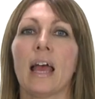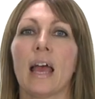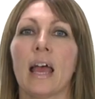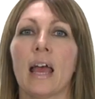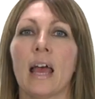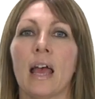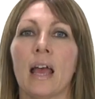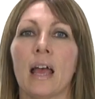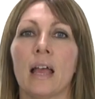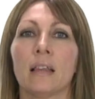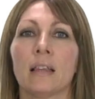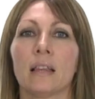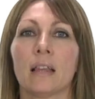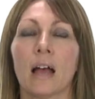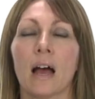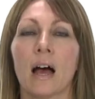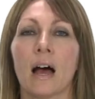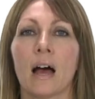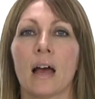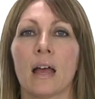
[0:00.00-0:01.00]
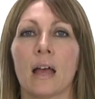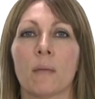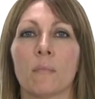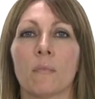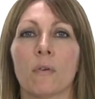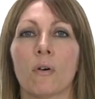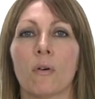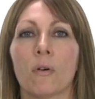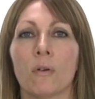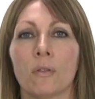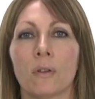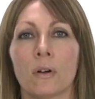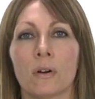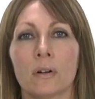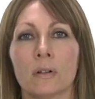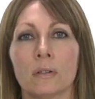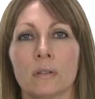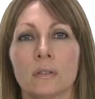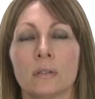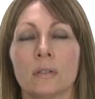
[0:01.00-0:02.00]
and I am
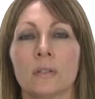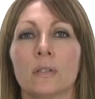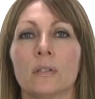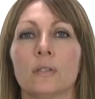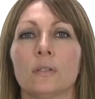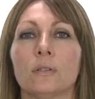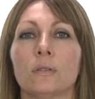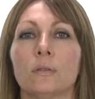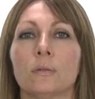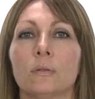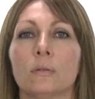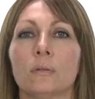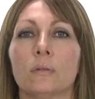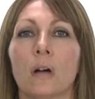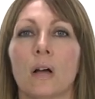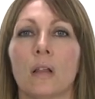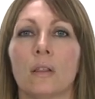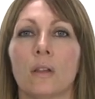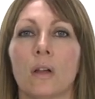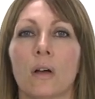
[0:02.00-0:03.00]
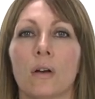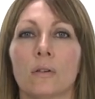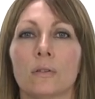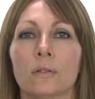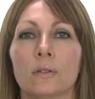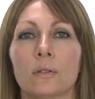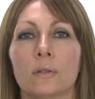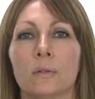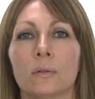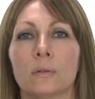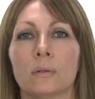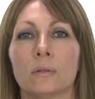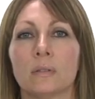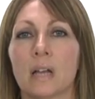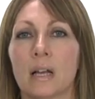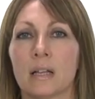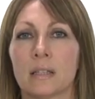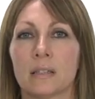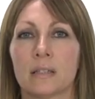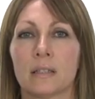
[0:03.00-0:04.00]
honored to announce to
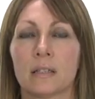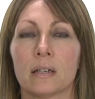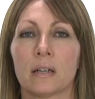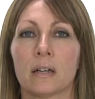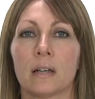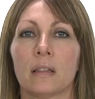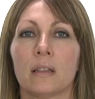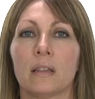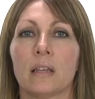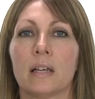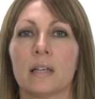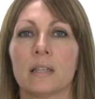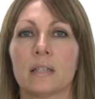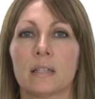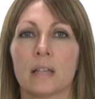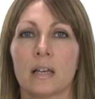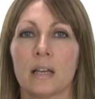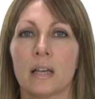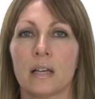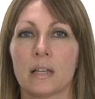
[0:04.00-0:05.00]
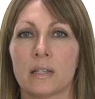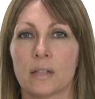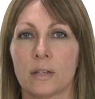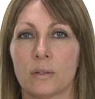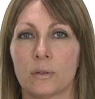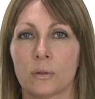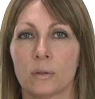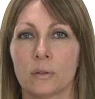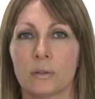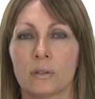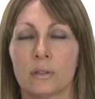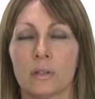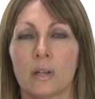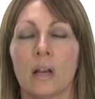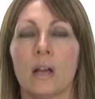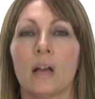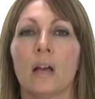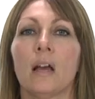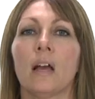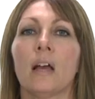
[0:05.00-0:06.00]
that uh, this institute
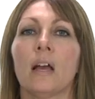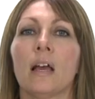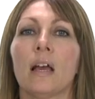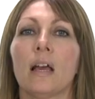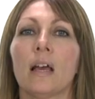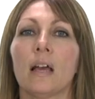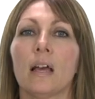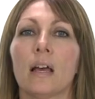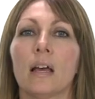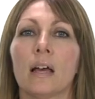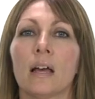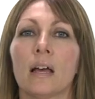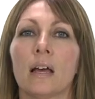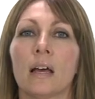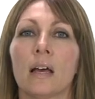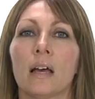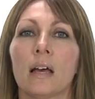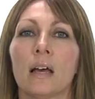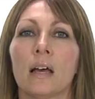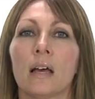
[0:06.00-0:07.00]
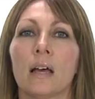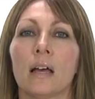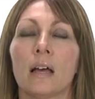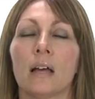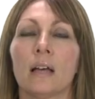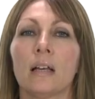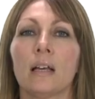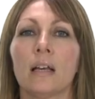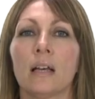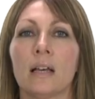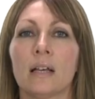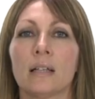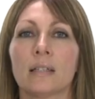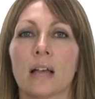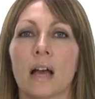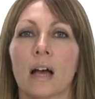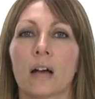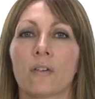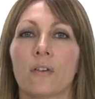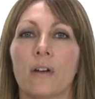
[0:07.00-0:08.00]
uh, is
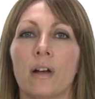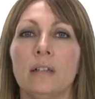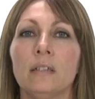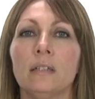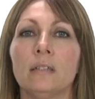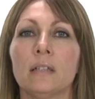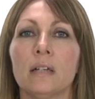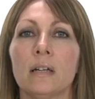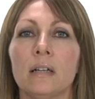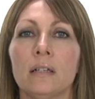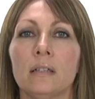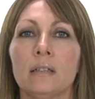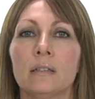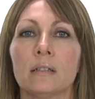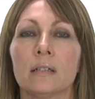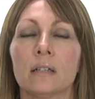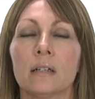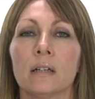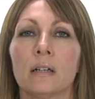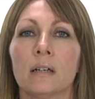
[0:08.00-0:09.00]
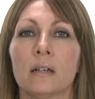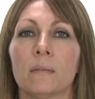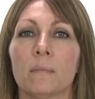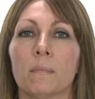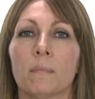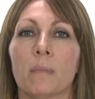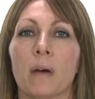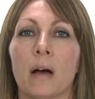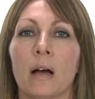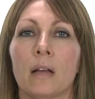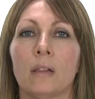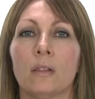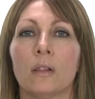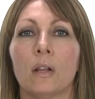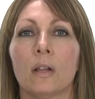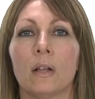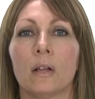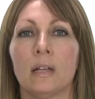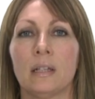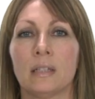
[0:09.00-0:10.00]
accredited uh, by
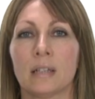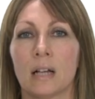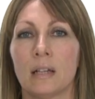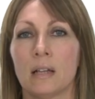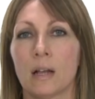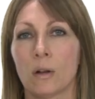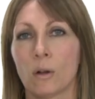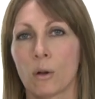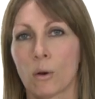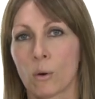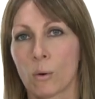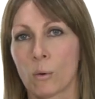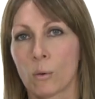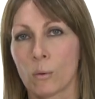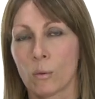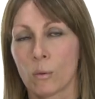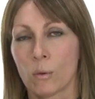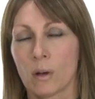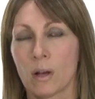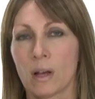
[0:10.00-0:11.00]
the Italian law